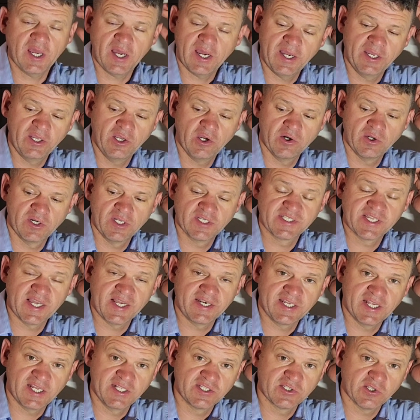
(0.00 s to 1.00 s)
I go to
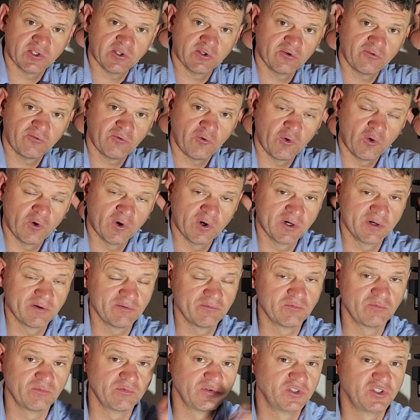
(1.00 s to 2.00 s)
SanTan Solar for
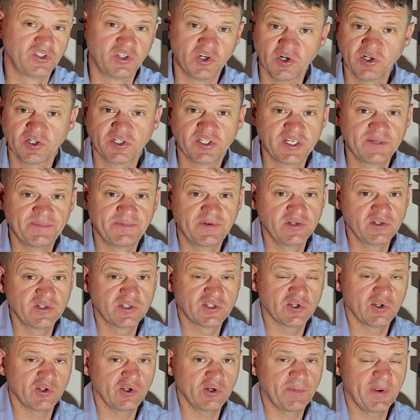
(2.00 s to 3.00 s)
dirt cheap
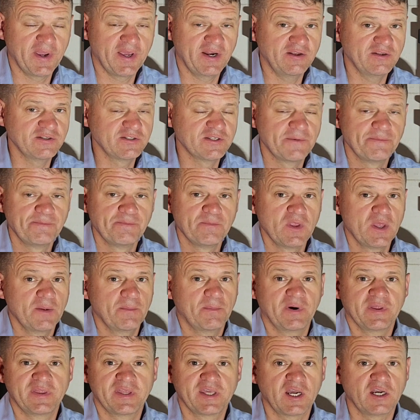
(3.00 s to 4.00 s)
used solar panels,
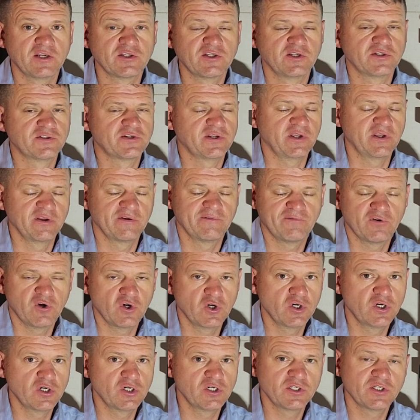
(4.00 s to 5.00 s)
but they also sell
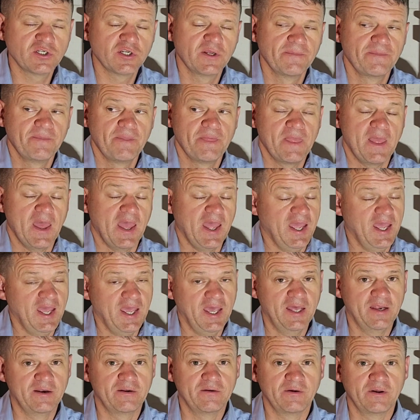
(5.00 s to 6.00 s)
inverters,
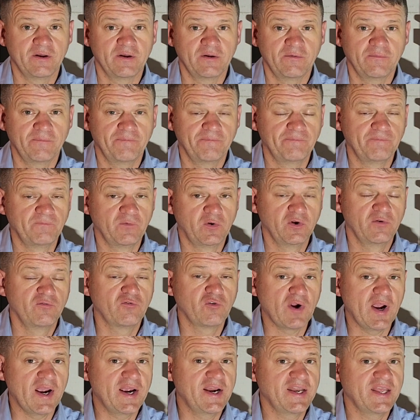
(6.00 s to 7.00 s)
and a good
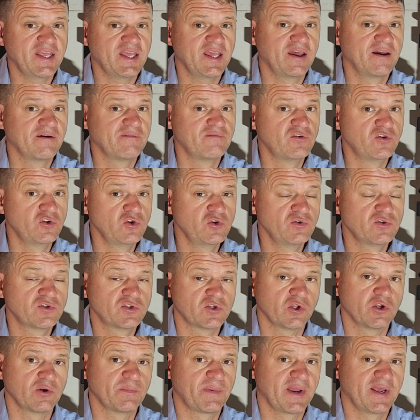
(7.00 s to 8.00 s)
variety of new
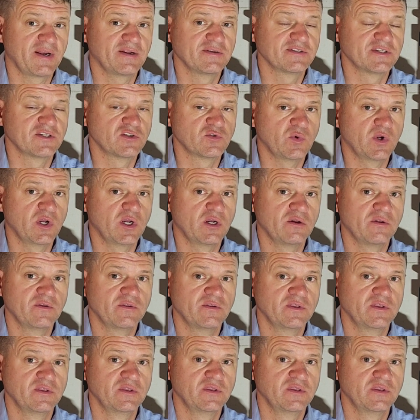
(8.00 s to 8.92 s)
solar panels as well.